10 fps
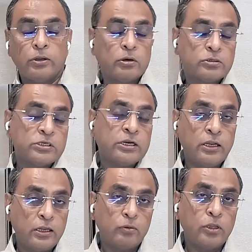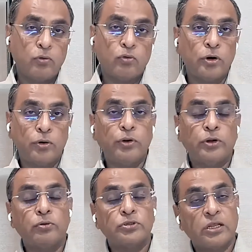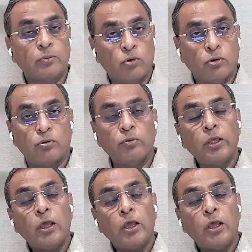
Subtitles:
not suddenly you can do it yourself alone.